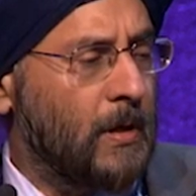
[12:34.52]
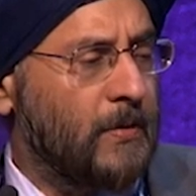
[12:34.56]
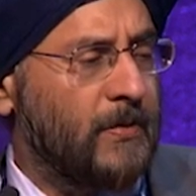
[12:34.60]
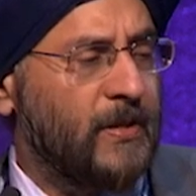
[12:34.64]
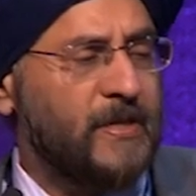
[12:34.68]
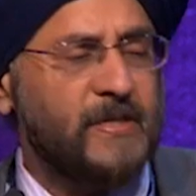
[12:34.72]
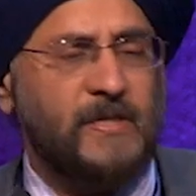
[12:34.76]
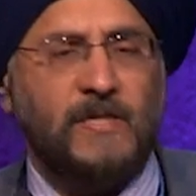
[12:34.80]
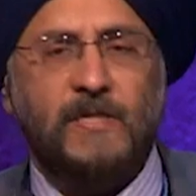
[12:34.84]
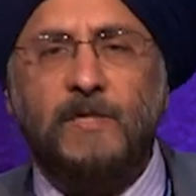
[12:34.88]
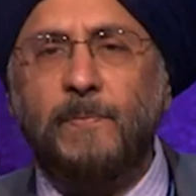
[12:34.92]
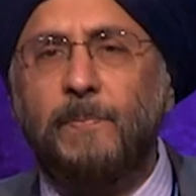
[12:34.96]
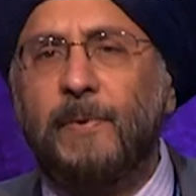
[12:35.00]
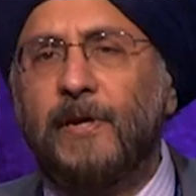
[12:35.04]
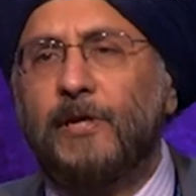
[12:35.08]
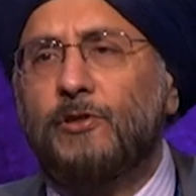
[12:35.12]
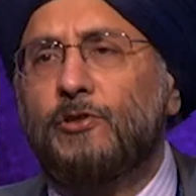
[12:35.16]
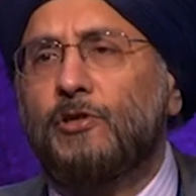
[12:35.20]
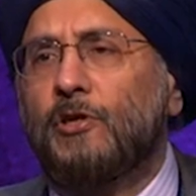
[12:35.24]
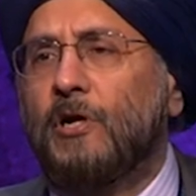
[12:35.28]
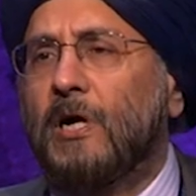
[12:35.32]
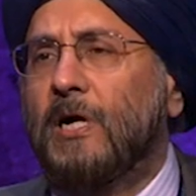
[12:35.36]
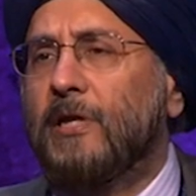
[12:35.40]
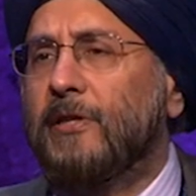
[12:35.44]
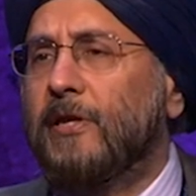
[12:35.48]
This is the big
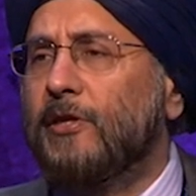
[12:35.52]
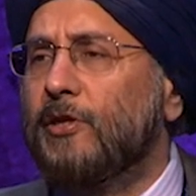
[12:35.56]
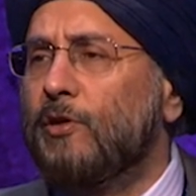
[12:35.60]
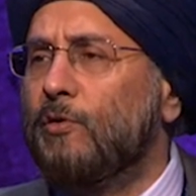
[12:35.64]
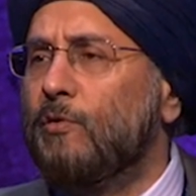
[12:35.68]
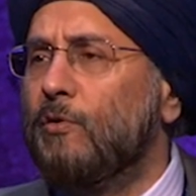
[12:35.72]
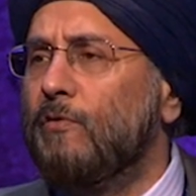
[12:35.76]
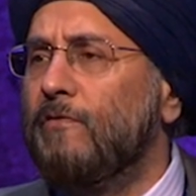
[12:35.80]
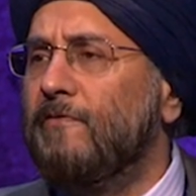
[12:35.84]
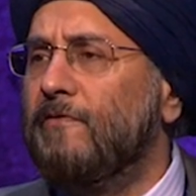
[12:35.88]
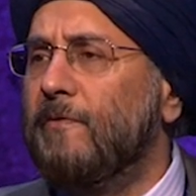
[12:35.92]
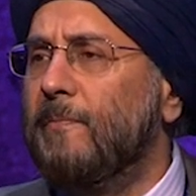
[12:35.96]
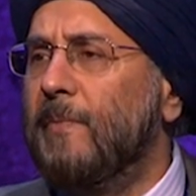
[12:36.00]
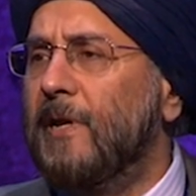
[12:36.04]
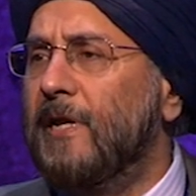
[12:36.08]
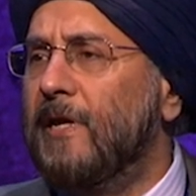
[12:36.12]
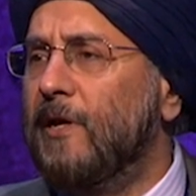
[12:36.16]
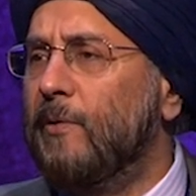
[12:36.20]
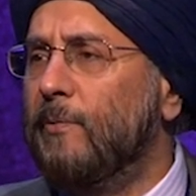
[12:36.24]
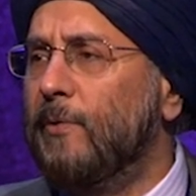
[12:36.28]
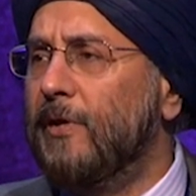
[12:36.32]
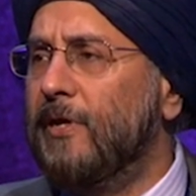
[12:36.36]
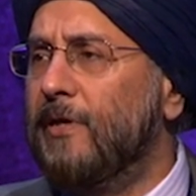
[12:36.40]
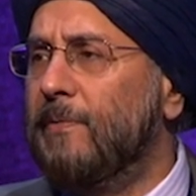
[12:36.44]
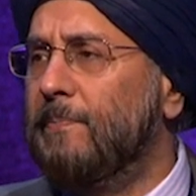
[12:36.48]
trial that you're all
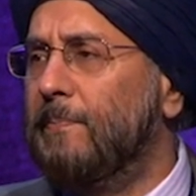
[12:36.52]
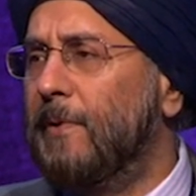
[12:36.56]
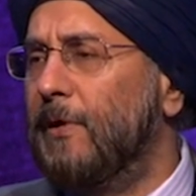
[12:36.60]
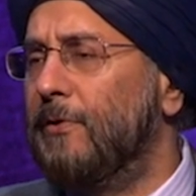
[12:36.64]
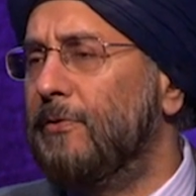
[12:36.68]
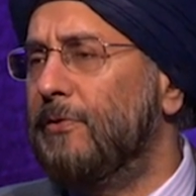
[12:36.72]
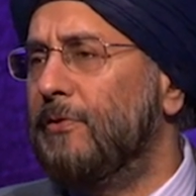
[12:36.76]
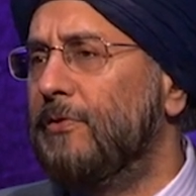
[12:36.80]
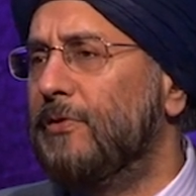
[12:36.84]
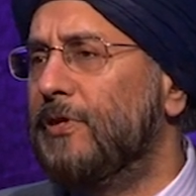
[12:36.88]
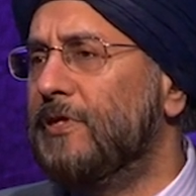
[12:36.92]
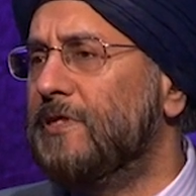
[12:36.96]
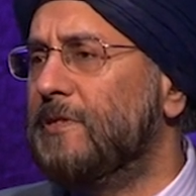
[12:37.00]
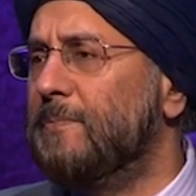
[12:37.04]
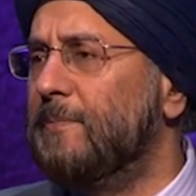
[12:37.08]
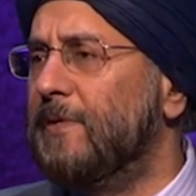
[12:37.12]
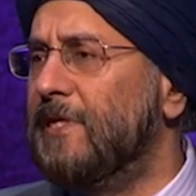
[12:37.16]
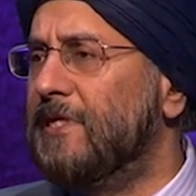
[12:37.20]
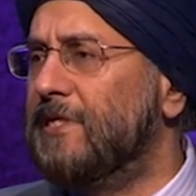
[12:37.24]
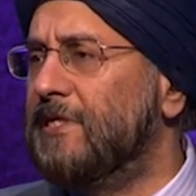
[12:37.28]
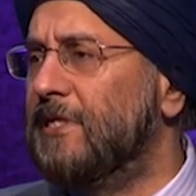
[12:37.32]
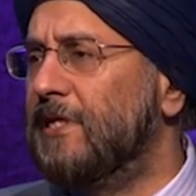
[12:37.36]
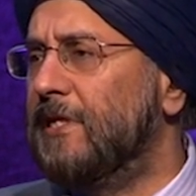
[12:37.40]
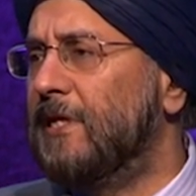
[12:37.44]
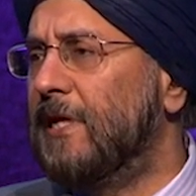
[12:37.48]
familiar with, both in this
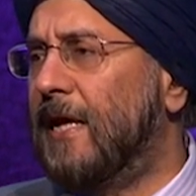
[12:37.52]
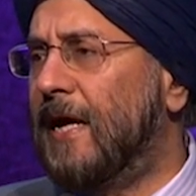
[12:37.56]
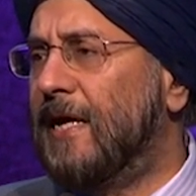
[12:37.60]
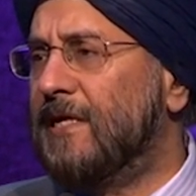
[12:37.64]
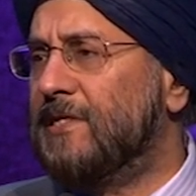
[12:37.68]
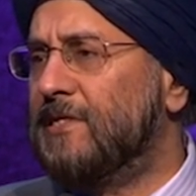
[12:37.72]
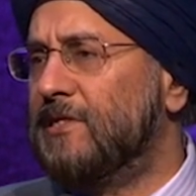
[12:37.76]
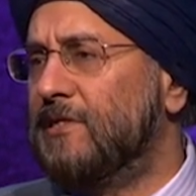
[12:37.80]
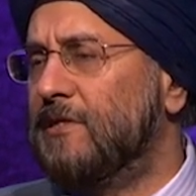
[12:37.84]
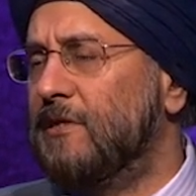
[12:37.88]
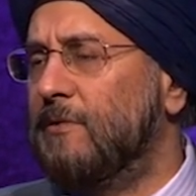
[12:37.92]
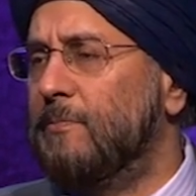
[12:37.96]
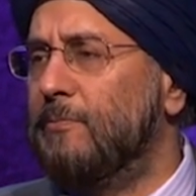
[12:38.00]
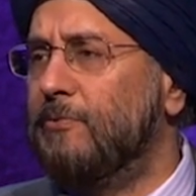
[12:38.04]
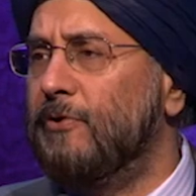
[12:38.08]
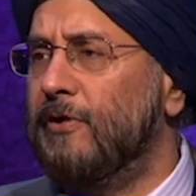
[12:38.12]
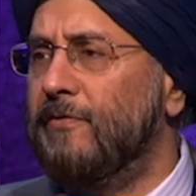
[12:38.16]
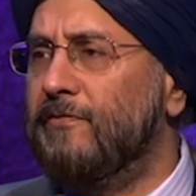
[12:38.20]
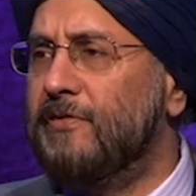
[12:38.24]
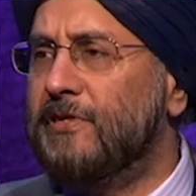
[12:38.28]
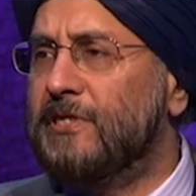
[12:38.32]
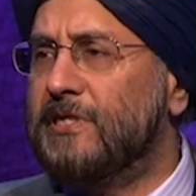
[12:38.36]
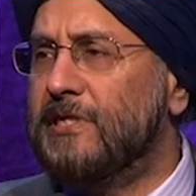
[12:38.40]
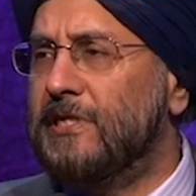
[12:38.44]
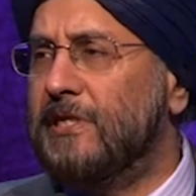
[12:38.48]
meeting, ASCO
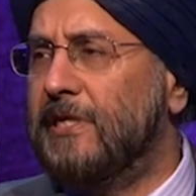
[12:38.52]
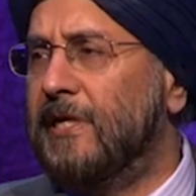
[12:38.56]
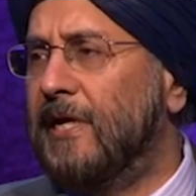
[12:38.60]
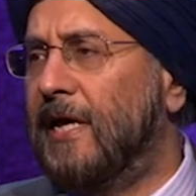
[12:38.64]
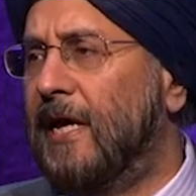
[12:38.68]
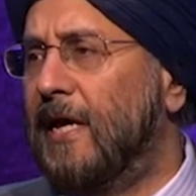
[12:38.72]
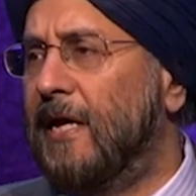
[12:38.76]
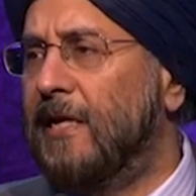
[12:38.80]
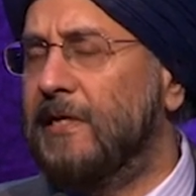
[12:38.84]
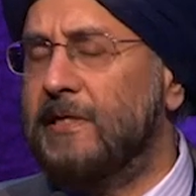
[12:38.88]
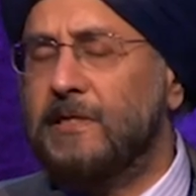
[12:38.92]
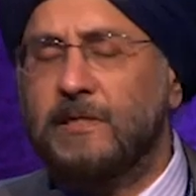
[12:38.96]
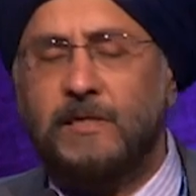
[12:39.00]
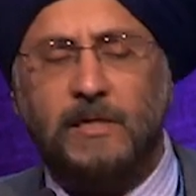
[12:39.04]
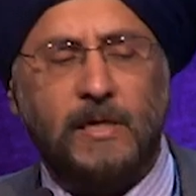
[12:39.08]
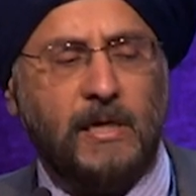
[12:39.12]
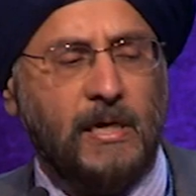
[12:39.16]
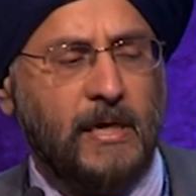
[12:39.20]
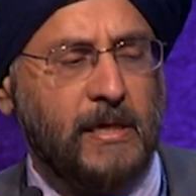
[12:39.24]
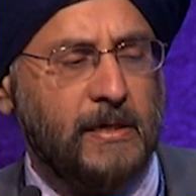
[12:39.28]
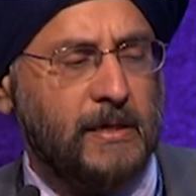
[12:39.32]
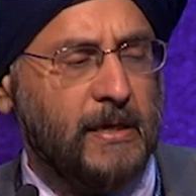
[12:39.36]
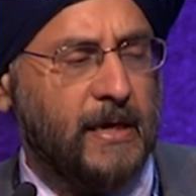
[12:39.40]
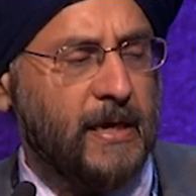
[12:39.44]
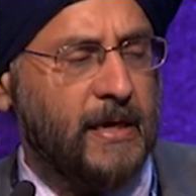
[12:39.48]
previously, and
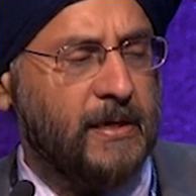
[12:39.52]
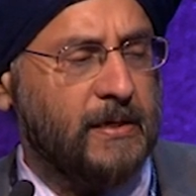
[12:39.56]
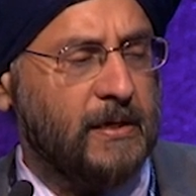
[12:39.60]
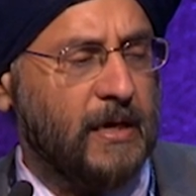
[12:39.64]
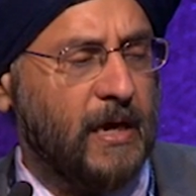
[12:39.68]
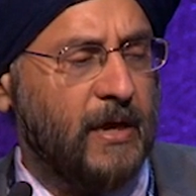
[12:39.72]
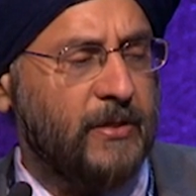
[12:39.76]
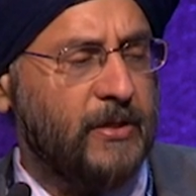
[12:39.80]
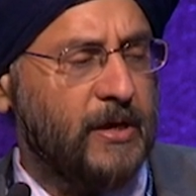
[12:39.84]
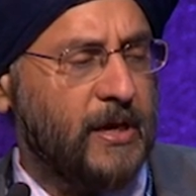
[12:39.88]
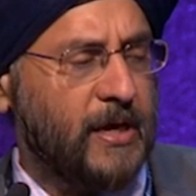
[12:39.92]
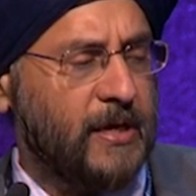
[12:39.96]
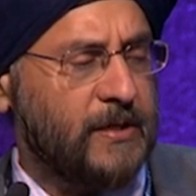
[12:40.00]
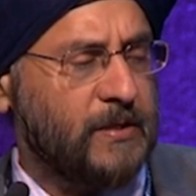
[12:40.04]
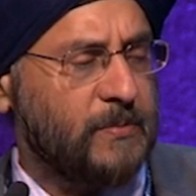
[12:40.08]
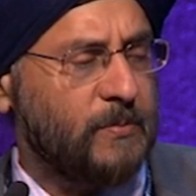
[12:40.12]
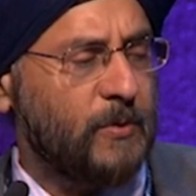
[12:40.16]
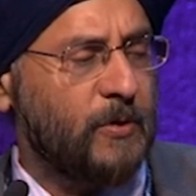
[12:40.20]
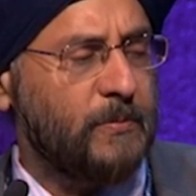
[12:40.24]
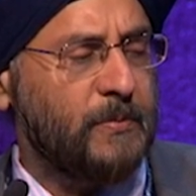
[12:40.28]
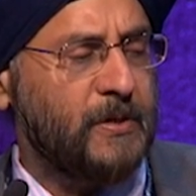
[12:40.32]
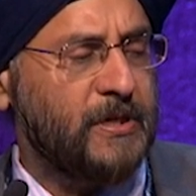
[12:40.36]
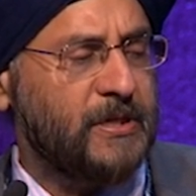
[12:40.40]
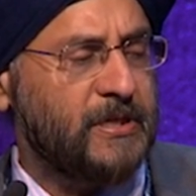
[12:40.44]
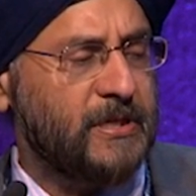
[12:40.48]
other
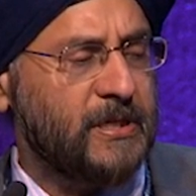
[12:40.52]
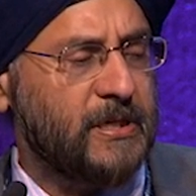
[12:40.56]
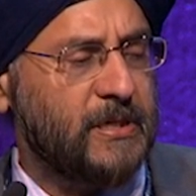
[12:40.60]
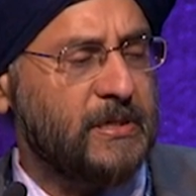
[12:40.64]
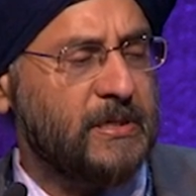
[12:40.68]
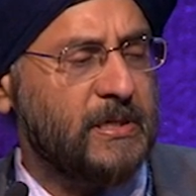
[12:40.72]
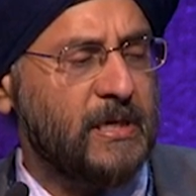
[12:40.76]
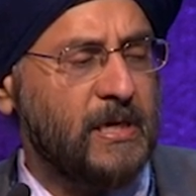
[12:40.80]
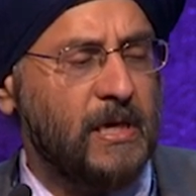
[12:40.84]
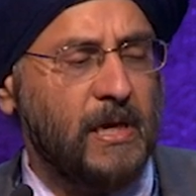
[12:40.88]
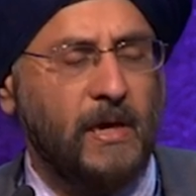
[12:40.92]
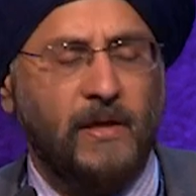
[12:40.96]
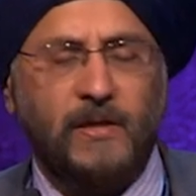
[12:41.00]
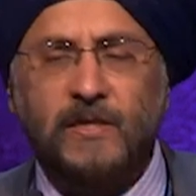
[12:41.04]
ESMO meetings.